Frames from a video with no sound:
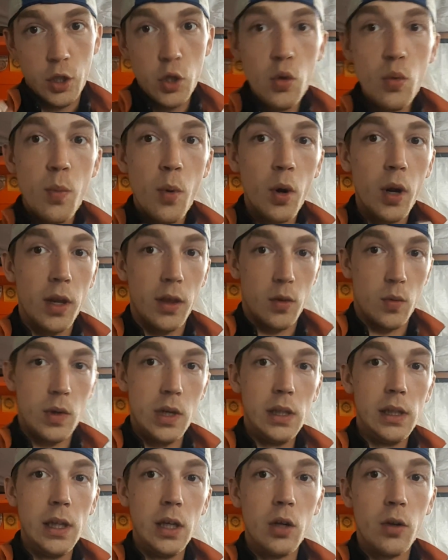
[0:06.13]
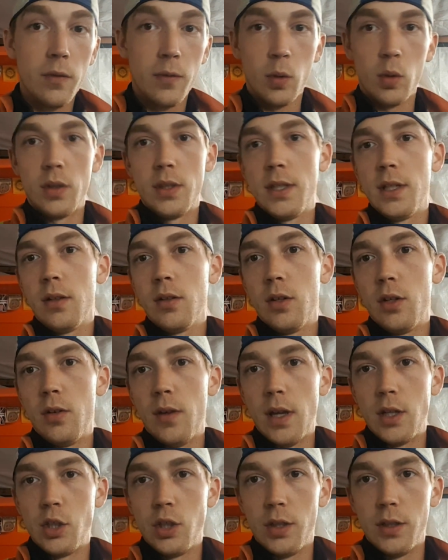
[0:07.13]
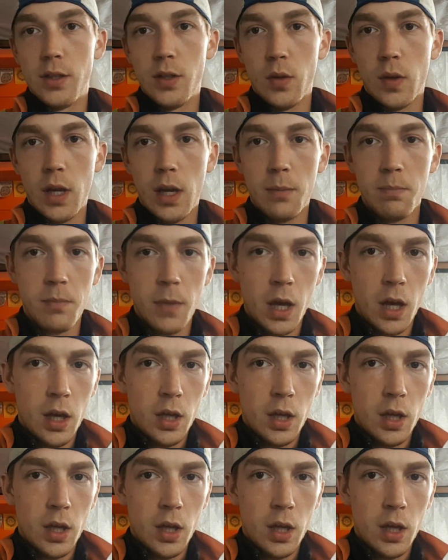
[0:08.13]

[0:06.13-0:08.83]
2.3 liter four cylinder engines, okay?